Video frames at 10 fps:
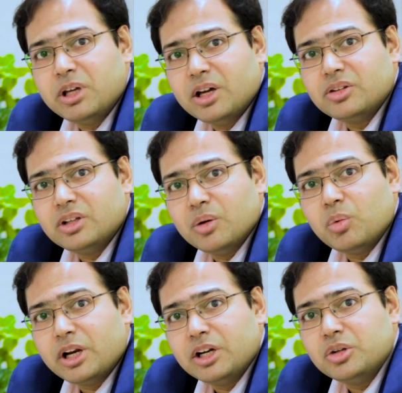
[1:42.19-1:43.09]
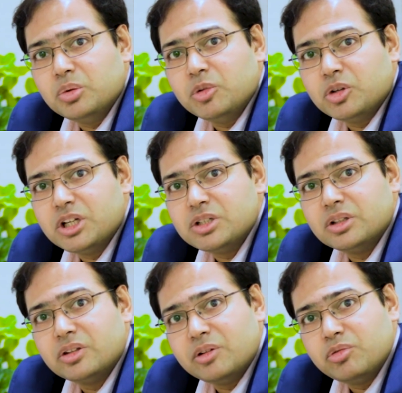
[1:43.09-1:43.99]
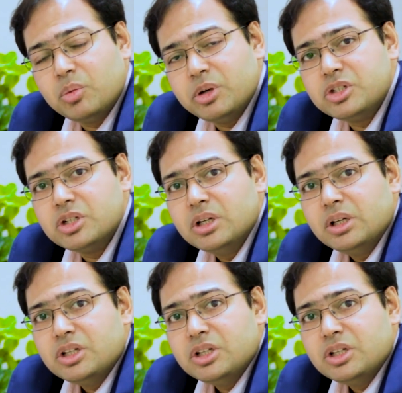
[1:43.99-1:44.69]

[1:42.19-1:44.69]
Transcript: BRCA1 and 2 mutations, and for which